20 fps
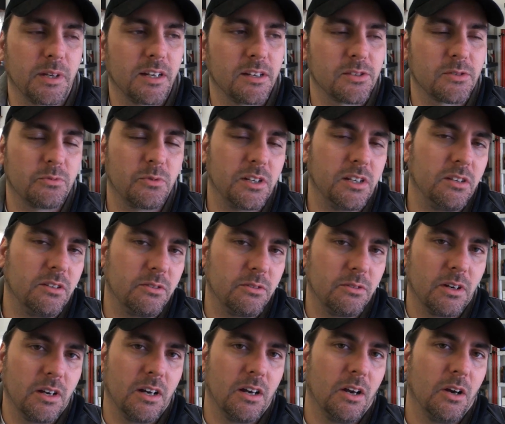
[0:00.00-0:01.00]
because when you,
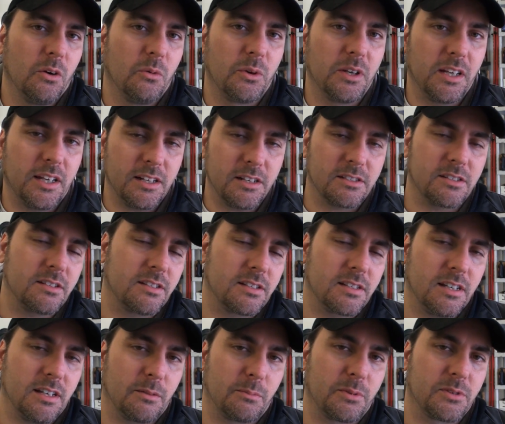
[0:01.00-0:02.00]
when you get to
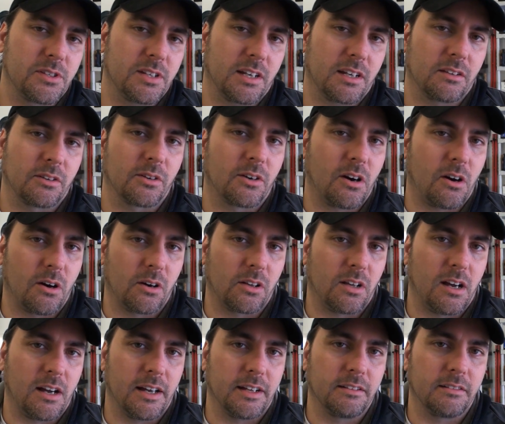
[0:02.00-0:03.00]
see a particular car
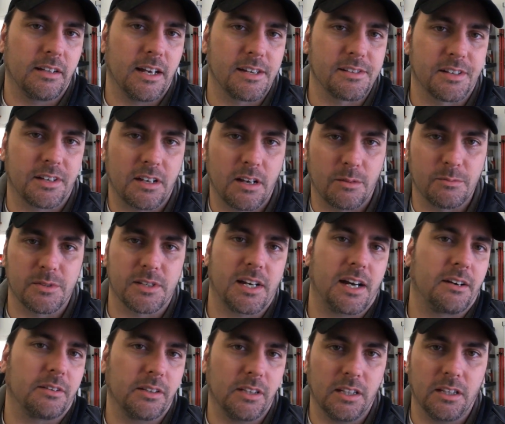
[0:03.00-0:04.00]
line as it comes
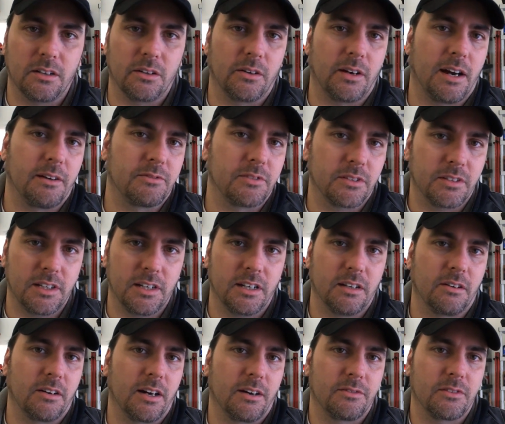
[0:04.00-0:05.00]
out year after
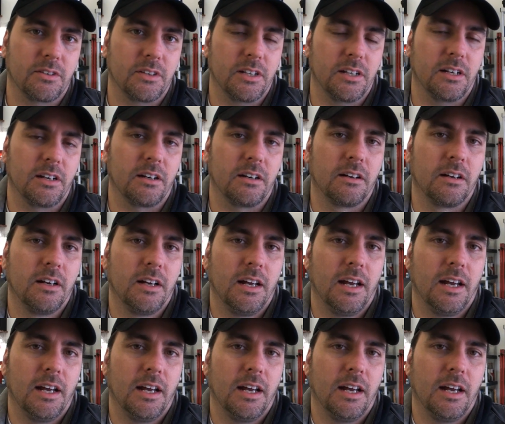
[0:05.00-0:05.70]
year after year,